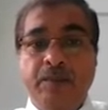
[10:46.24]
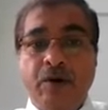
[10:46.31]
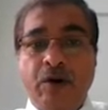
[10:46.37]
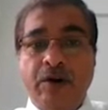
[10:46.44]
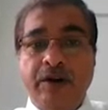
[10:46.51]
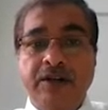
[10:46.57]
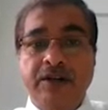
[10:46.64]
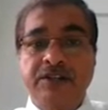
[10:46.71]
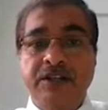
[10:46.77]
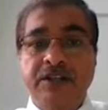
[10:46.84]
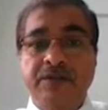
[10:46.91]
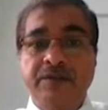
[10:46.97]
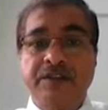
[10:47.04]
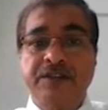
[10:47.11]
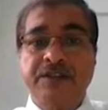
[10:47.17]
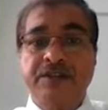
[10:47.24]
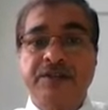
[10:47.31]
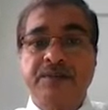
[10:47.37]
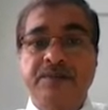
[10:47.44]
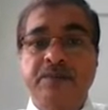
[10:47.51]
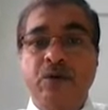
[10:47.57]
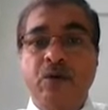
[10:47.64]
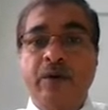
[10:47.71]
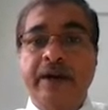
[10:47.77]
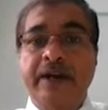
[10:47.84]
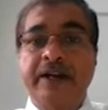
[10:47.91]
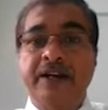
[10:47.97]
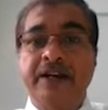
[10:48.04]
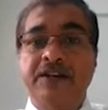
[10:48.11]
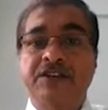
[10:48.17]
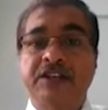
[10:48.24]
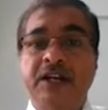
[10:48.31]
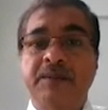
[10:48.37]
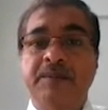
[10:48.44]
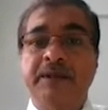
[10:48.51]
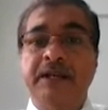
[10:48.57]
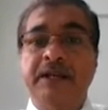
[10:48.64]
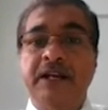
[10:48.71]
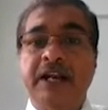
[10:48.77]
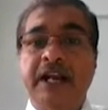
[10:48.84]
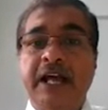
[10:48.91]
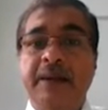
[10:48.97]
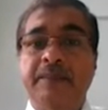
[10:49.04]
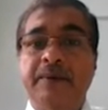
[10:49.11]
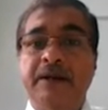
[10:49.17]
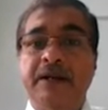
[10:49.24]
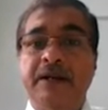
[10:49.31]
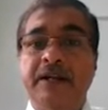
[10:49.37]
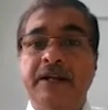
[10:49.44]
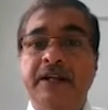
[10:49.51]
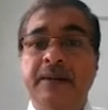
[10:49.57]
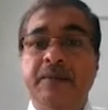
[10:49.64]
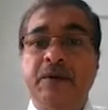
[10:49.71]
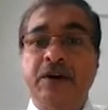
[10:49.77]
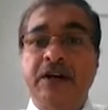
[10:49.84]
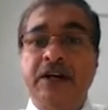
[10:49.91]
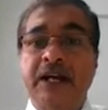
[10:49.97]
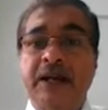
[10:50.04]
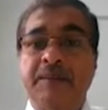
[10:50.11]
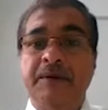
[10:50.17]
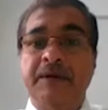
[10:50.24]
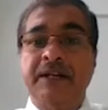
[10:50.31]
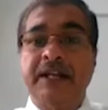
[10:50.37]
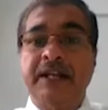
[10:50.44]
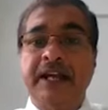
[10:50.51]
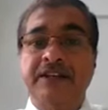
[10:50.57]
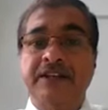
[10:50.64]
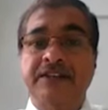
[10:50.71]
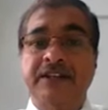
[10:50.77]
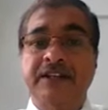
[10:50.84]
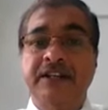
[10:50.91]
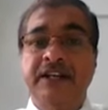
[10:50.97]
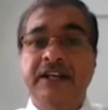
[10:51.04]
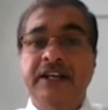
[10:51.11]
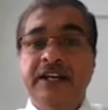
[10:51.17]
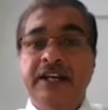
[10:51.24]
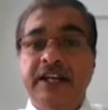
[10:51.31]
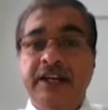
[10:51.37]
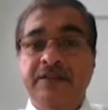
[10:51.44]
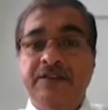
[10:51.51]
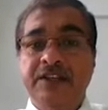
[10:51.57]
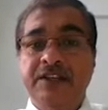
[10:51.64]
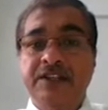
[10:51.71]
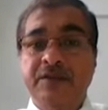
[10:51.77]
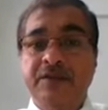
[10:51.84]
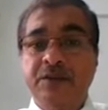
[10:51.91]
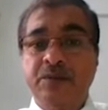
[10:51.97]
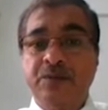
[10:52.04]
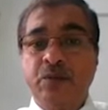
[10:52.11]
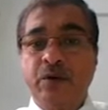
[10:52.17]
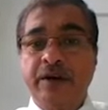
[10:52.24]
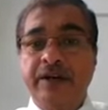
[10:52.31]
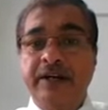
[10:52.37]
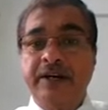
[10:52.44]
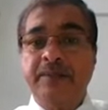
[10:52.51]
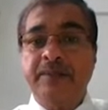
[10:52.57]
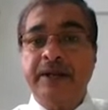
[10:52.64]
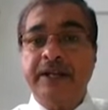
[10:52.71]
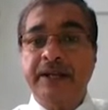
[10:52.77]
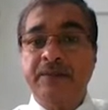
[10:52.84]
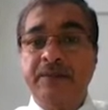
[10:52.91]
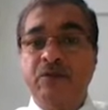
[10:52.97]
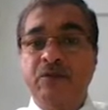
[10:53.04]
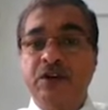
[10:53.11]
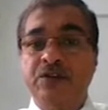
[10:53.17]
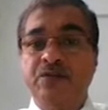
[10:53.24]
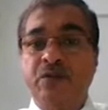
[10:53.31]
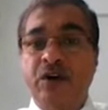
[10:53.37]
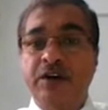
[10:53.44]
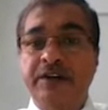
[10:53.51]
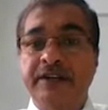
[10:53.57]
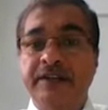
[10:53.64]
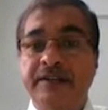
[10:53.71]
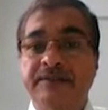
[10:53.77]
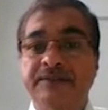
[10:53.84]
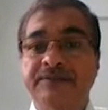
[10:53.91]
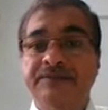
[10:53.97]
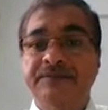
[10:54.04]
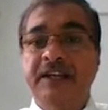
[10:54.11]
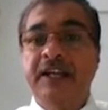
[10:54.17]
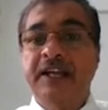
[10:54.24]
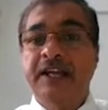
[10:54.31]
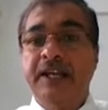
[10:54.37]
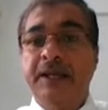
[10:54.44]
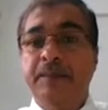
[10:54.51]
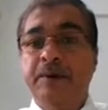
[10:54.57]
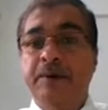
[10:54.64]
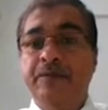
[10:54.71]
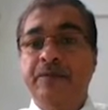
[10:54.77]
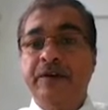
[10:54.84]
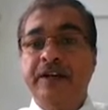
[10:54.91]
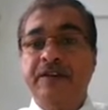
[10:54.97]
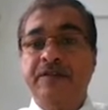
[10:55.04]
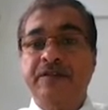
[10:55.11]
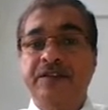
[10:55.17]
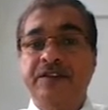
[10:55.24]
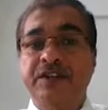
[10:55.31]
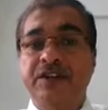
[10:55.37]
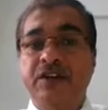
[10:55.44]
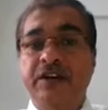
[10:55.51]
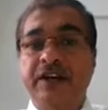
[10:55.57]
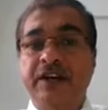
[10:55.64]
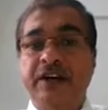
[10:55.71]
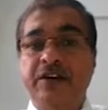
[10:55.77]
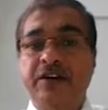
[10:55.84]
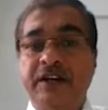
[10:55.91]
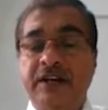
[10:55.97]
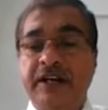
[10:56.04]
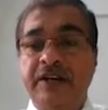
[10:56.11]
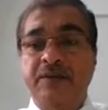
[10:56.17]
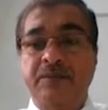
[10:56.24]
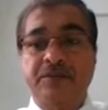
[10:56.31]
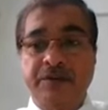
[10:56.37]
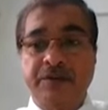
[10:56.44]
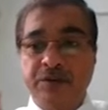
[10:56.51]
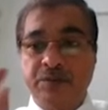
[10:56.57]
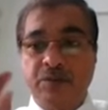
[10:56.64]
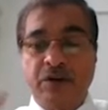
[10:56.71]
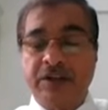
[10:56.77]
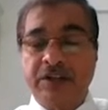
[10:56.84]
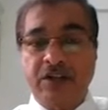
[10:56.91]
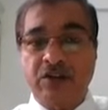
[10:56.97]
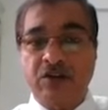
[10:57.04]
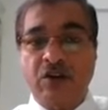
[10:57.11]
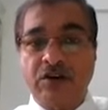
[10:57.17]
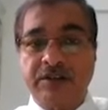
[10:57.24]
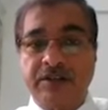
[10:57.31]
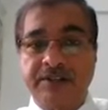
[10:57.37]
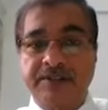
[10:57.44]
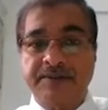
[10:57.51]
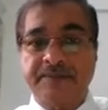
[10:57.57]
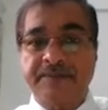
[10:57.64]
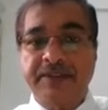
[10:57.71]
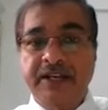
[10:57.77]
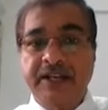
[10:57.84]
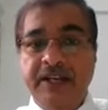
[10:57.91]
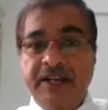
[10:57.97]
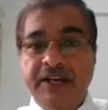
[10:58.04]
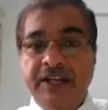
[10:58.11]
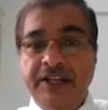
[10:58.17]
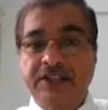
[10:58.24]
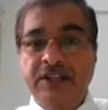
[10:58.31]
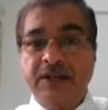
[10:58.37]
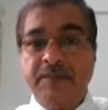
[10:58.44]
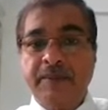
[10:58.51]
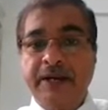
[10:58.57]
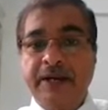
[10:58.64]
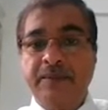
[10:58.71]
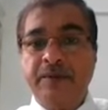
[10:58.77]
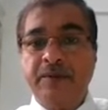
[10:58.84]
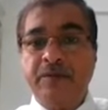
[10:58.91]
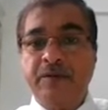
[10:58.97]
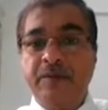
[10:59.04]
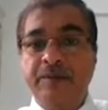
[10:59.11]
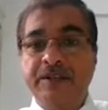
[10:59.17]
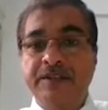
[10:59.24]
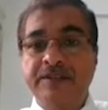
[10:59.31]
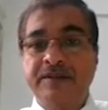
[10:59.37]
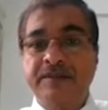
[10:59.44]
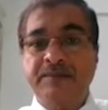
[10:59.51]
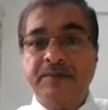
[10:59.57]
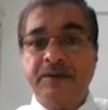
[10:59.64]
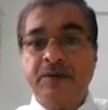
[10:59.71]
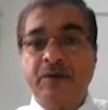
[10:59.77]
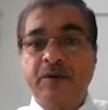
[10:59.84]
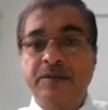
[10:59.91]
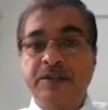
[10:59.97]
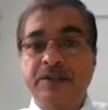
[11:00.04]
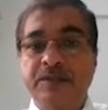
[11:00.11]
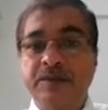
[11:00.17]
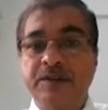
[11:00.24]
Product service provider shall be liable in a product liability action if the service provided by him was faulty, imperfect, deficient, or inadequate, like service provider doctors. Nature, manner, performance. Performance